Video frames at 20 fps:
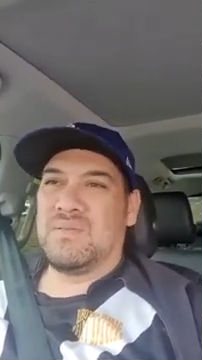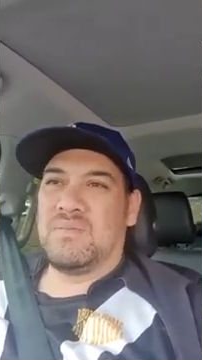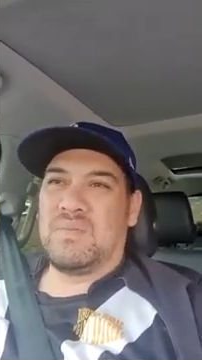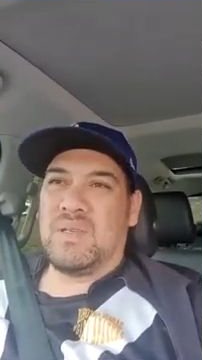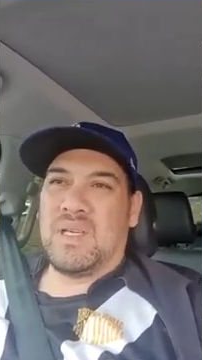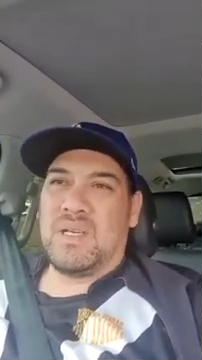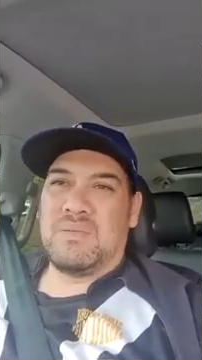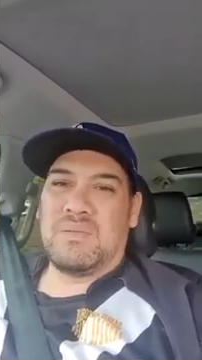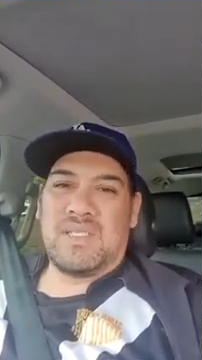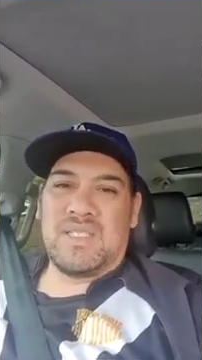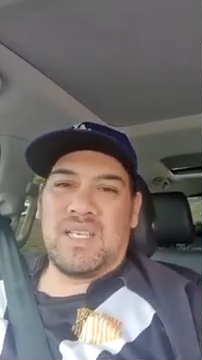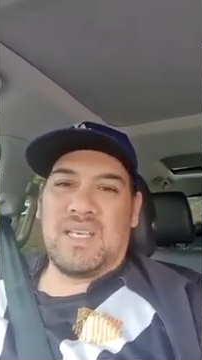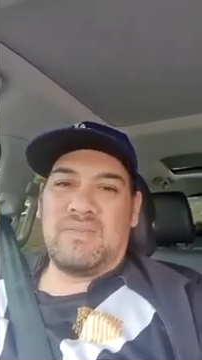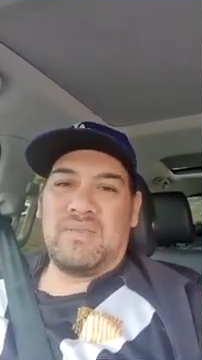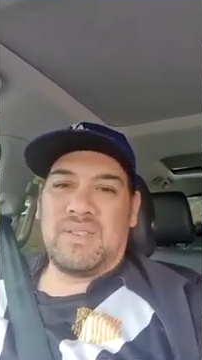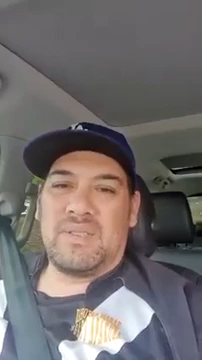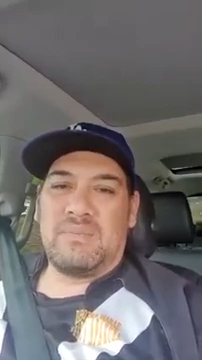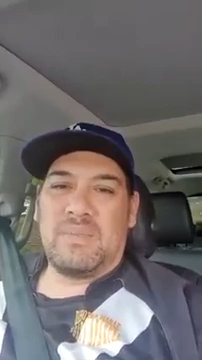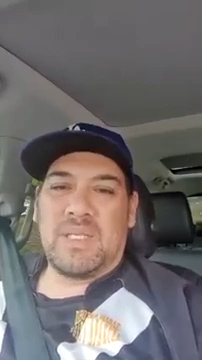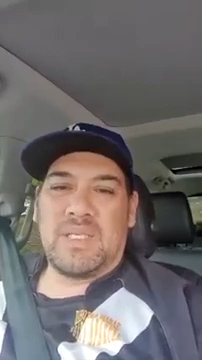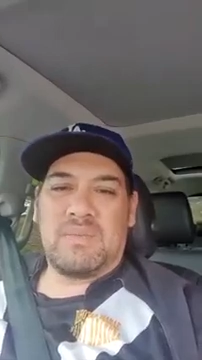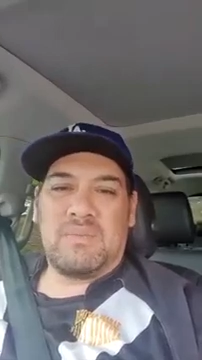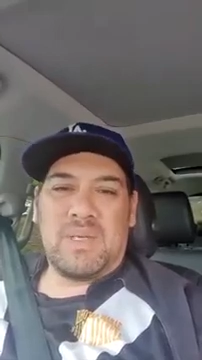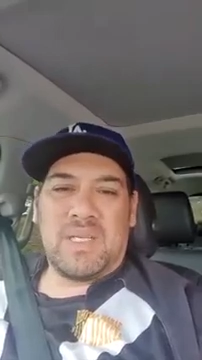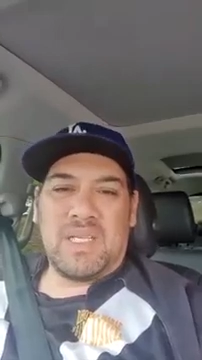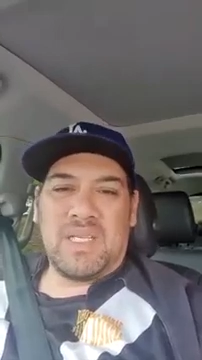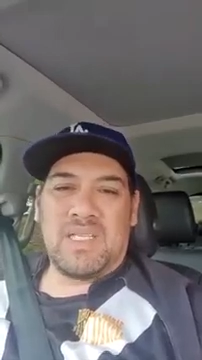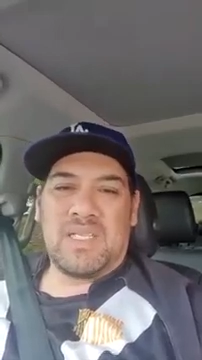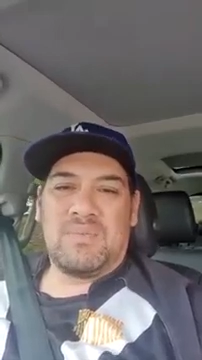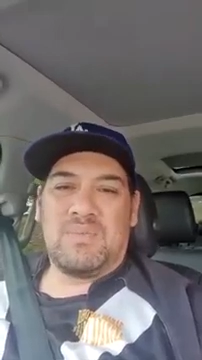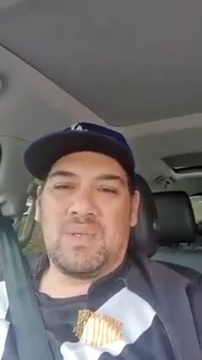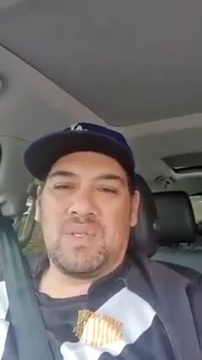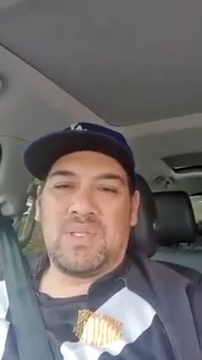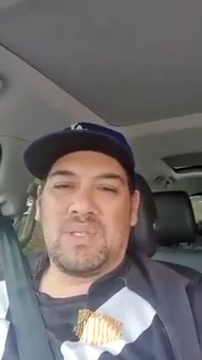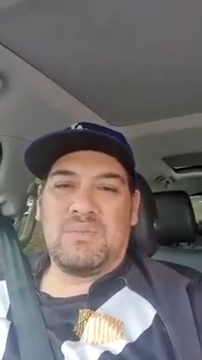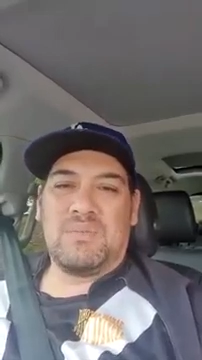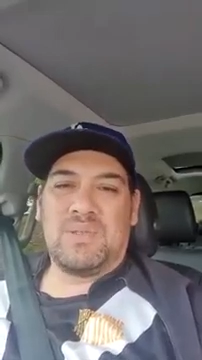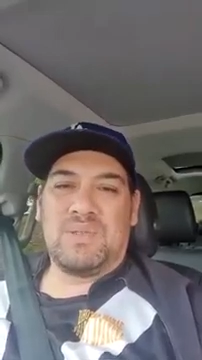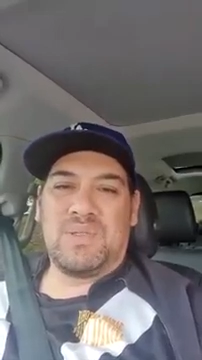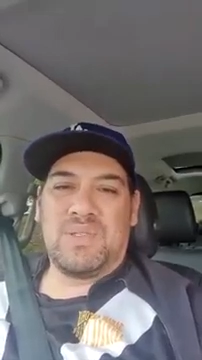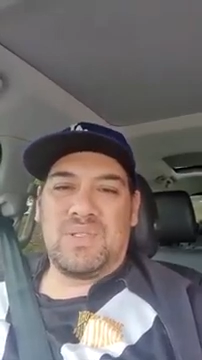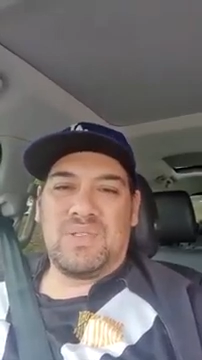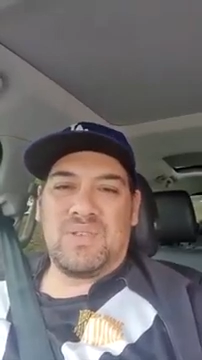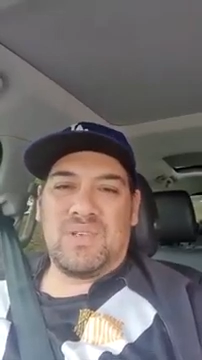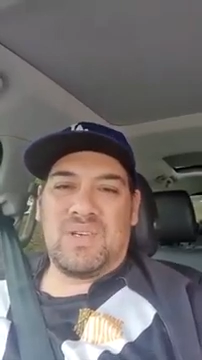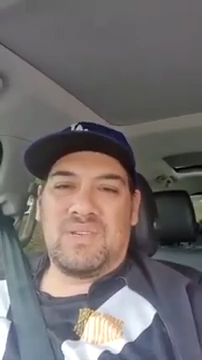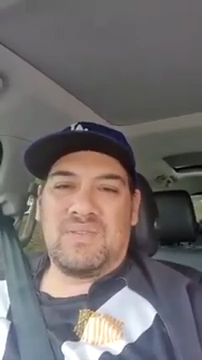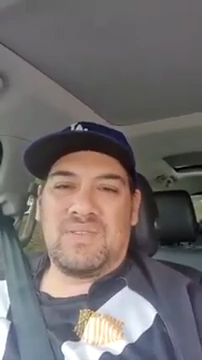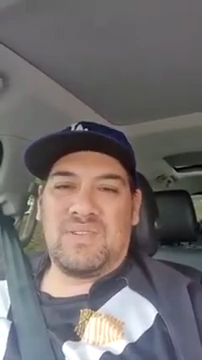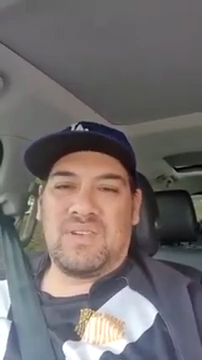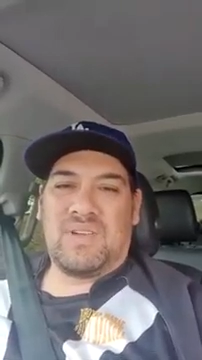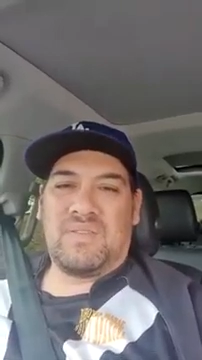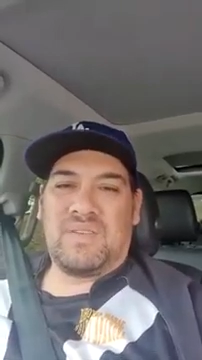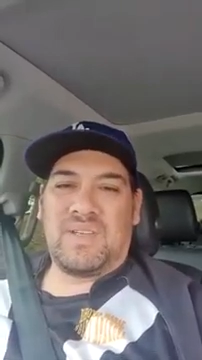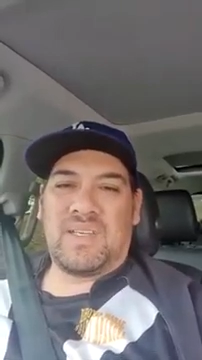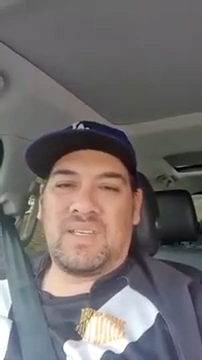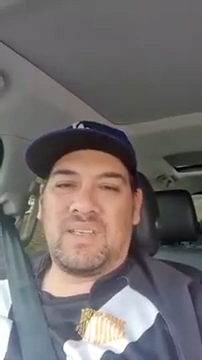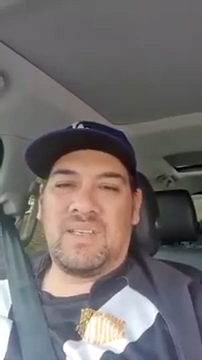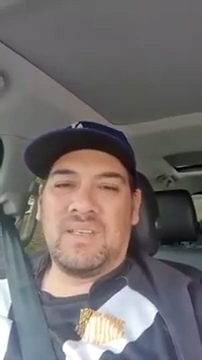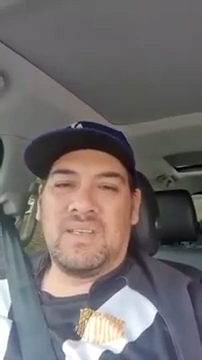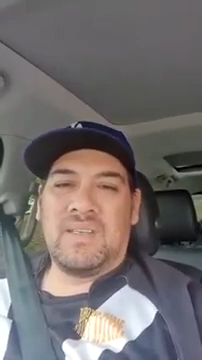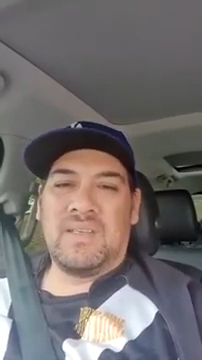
be able to save as much money as possible to drive traffic